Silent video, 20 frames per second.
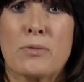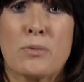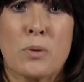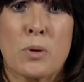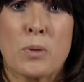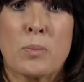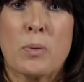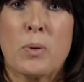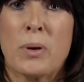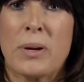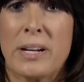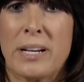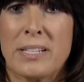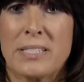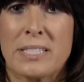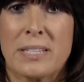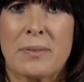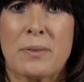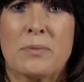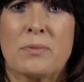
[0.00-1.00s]

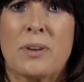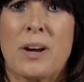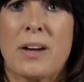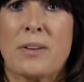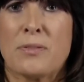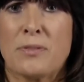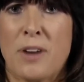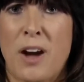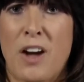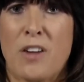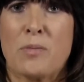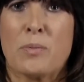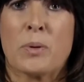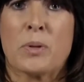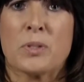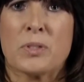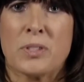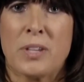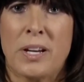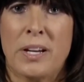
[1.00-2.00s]

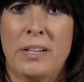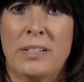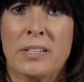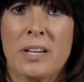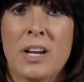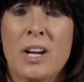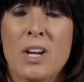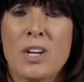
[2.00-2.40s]
4.8755%.